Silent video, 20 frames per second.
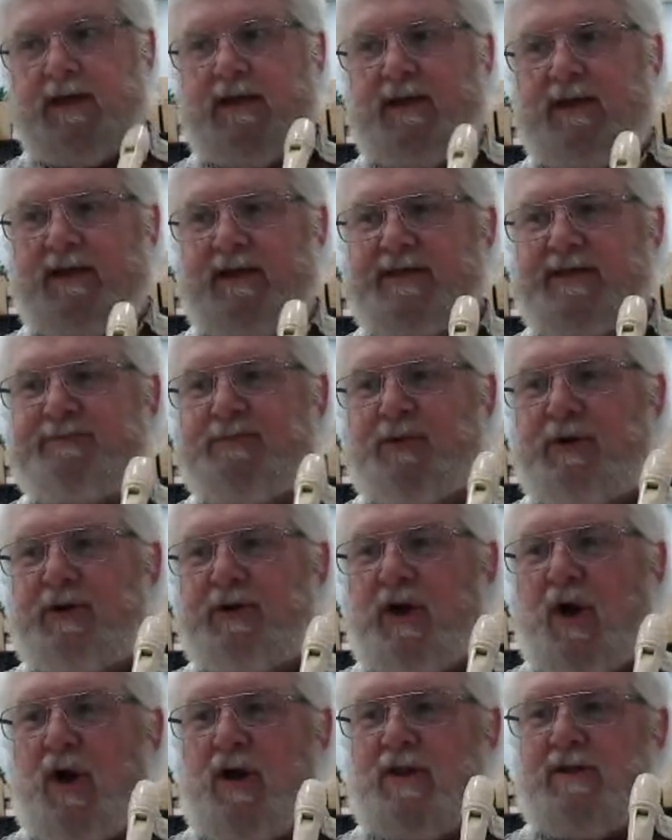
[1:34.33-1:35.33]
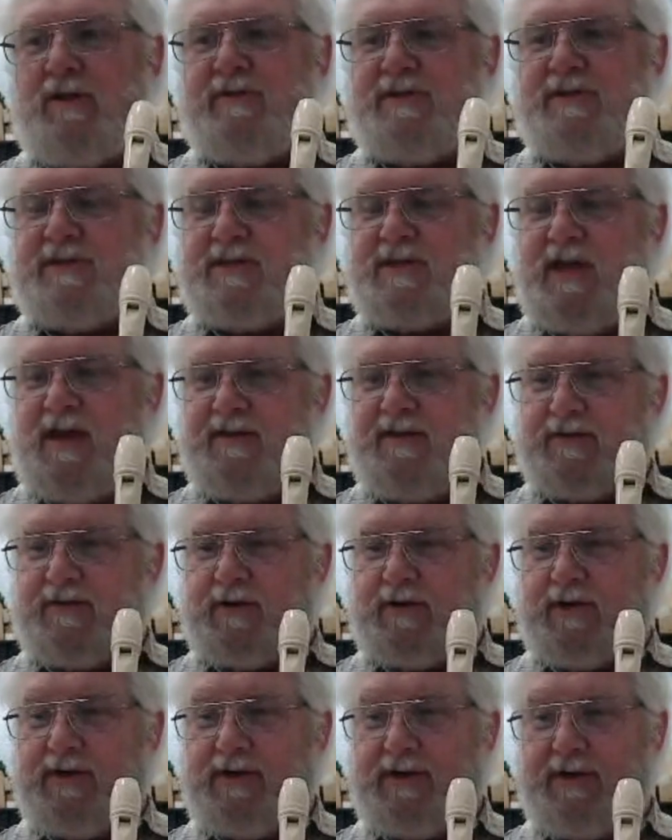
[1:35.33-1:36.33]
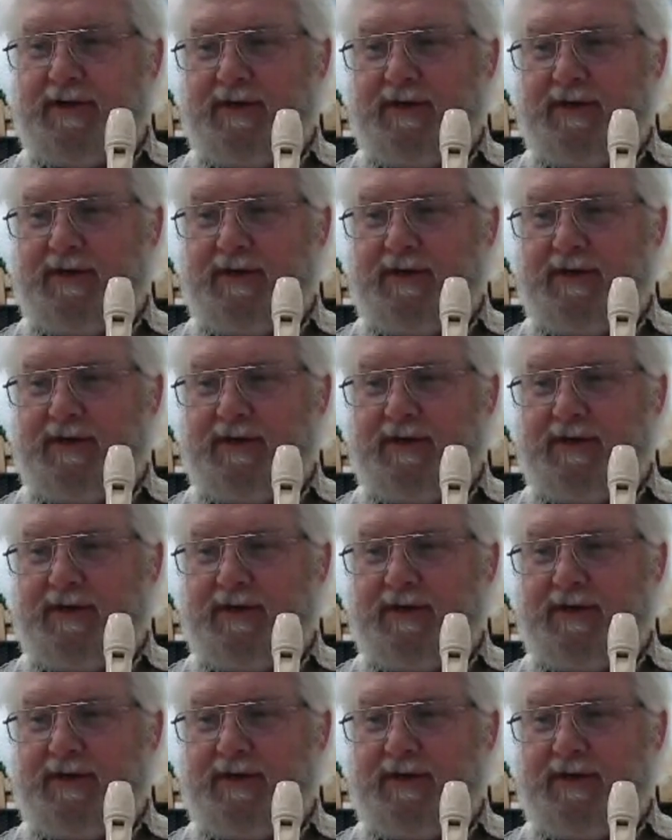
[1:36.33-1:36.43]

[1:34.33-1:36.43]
Let's put all of it together.